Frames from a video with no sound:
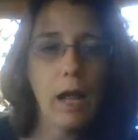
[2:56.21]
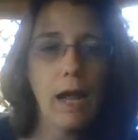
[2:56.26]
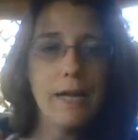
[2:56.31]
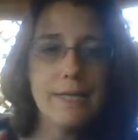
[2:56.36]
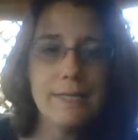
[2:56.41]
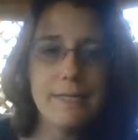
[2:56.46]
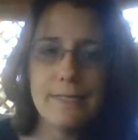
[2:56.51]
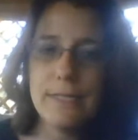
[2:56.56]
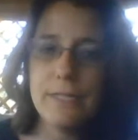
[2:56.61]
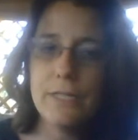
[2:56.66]

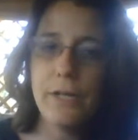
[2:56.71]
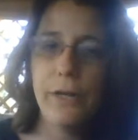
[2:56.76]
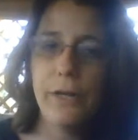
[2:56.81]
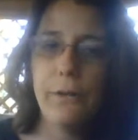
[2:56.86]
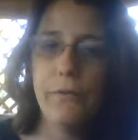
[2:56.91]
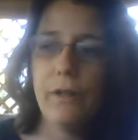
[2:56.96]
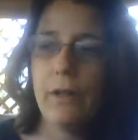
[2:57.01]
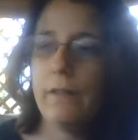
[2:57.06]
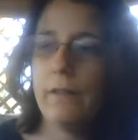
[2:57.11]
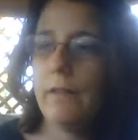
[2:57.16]
I didn't
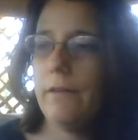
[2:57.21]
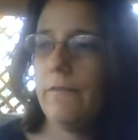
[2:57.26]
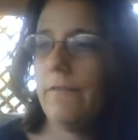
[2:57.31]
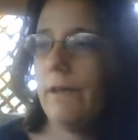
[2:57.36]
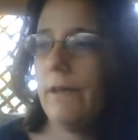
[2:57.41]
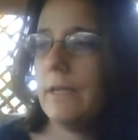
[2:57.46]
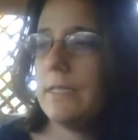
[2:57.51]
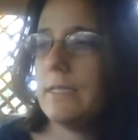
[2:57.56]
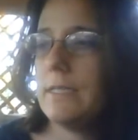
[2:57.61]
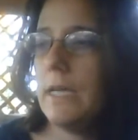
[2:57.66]
use anything
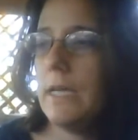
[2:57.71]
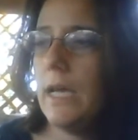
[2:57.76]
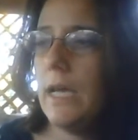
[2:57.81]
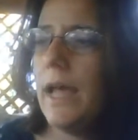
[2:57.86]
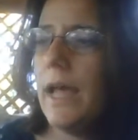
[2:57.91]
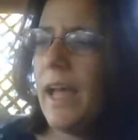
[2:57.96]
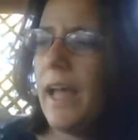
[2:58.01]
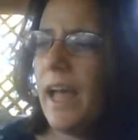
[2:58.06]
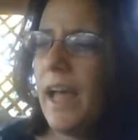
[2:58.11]
fancy.